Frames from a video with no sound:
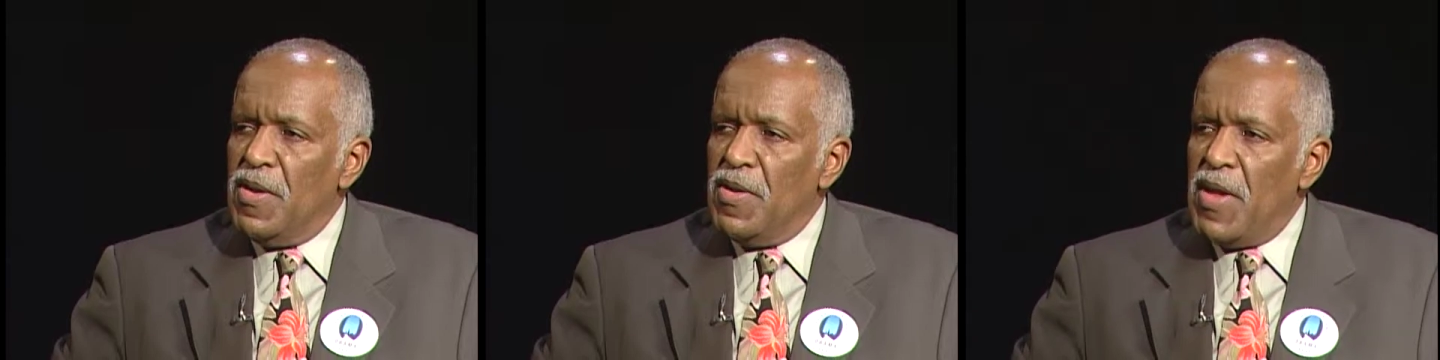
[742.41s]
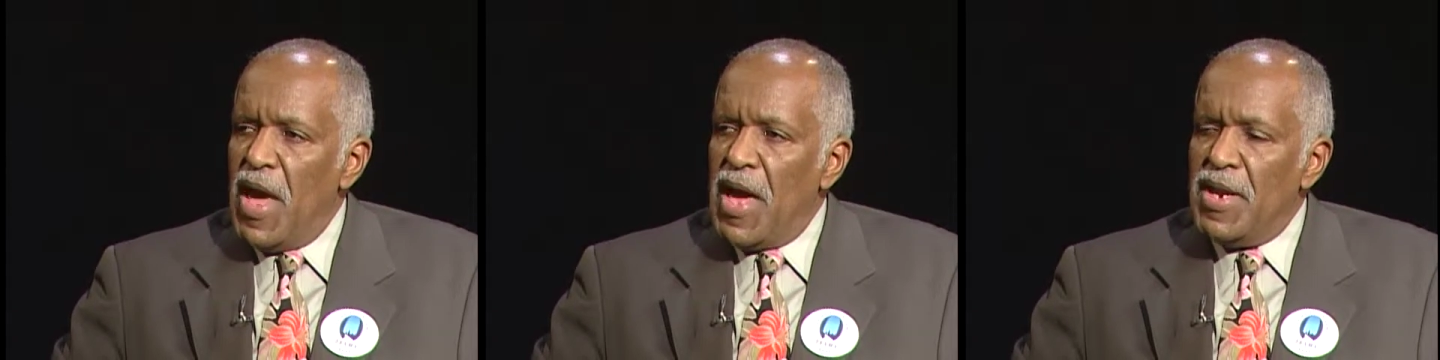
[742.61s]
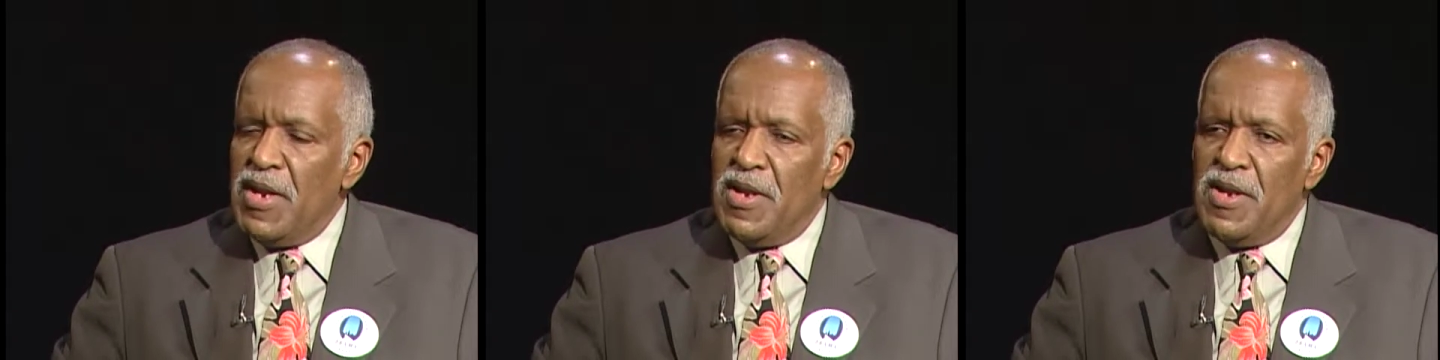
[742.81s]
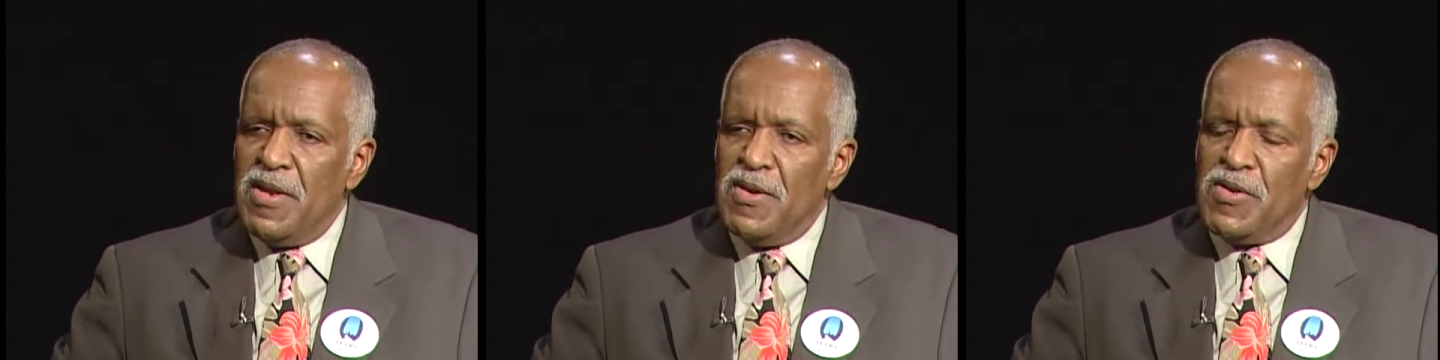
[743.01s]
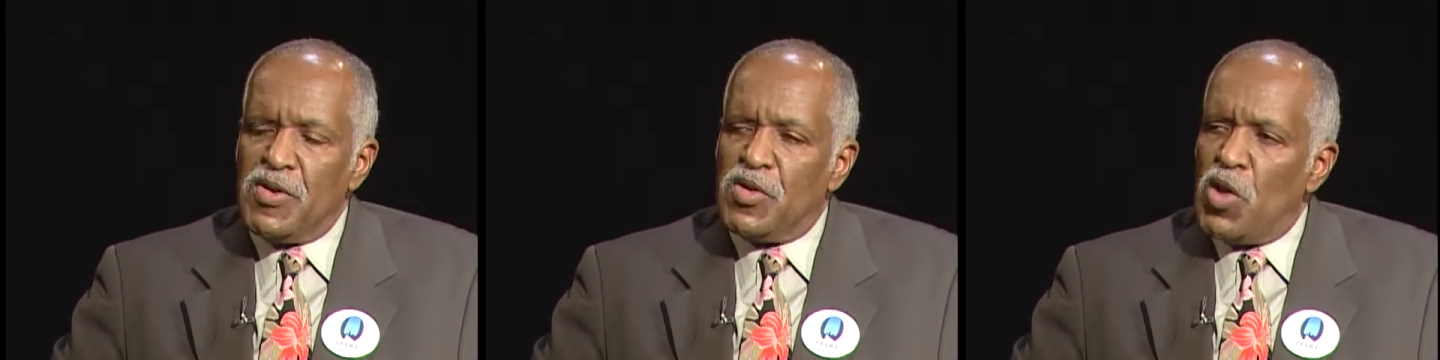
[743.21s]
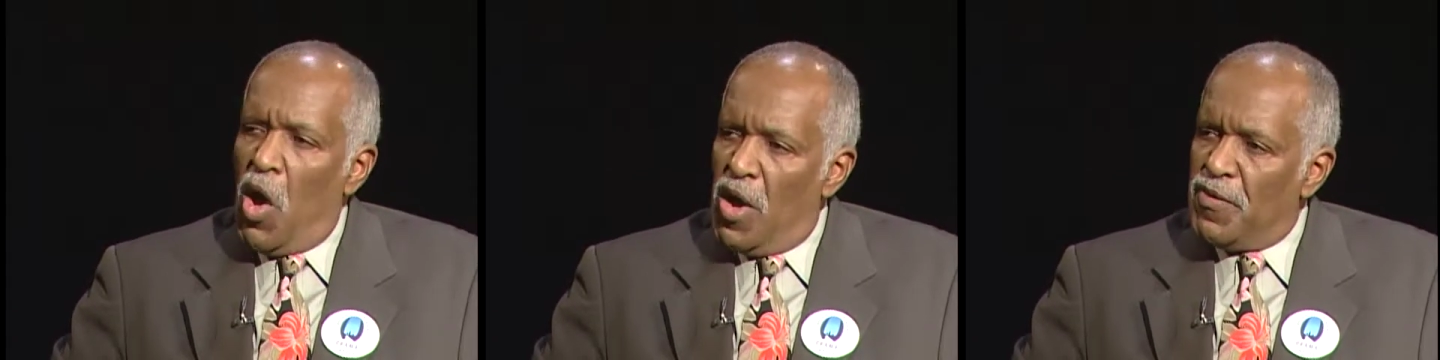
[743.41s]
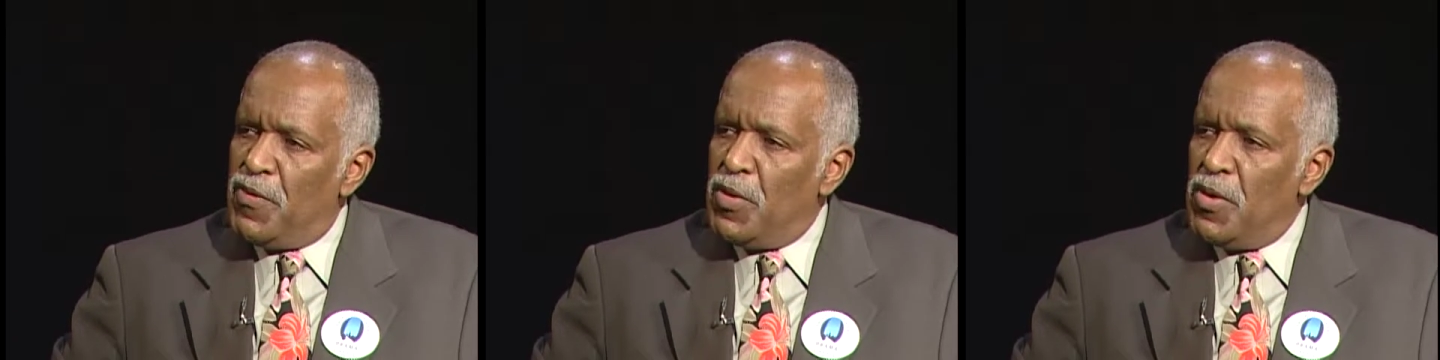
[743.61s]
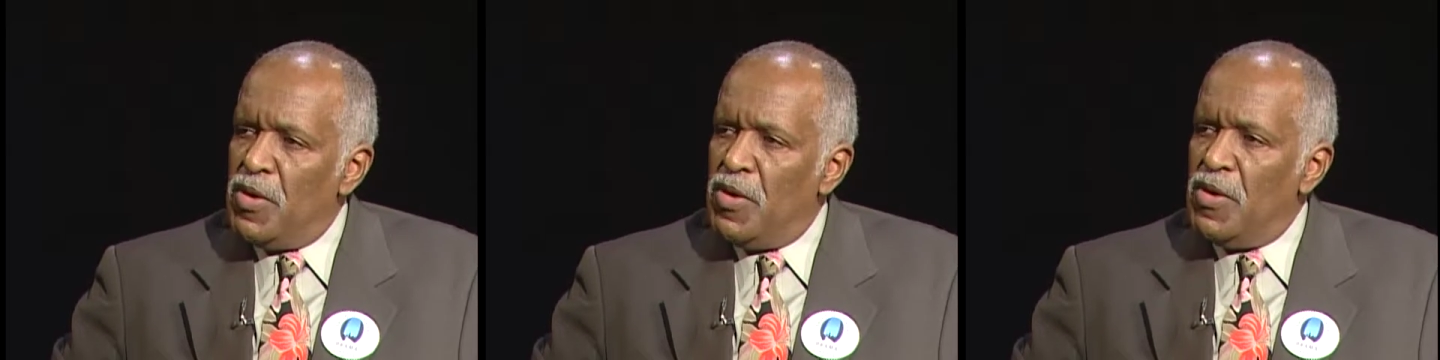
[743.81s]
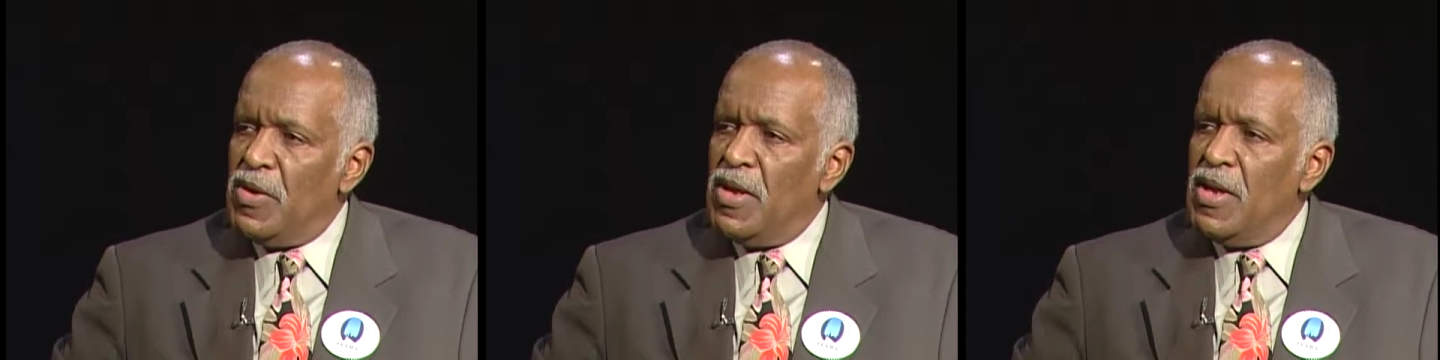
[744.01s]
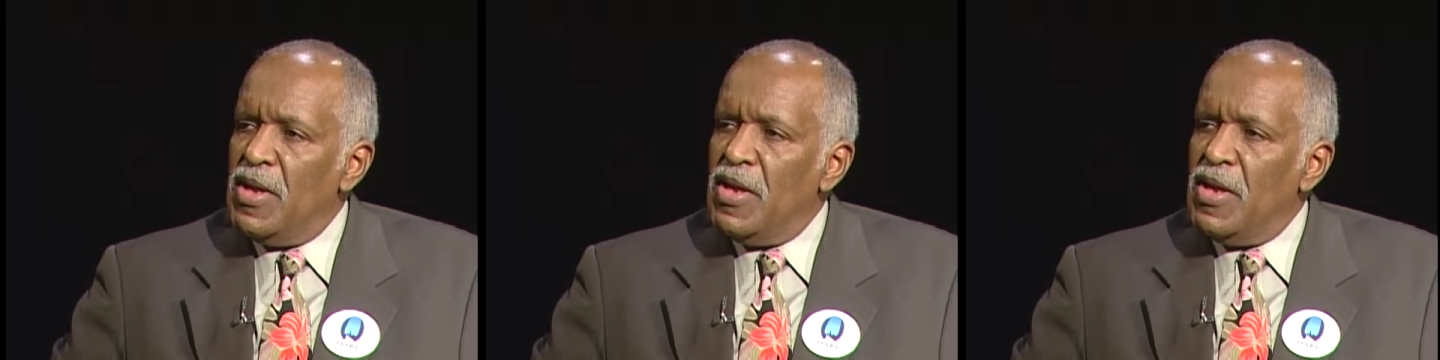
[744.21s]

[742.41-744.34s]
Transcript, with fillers: that it is thoughtful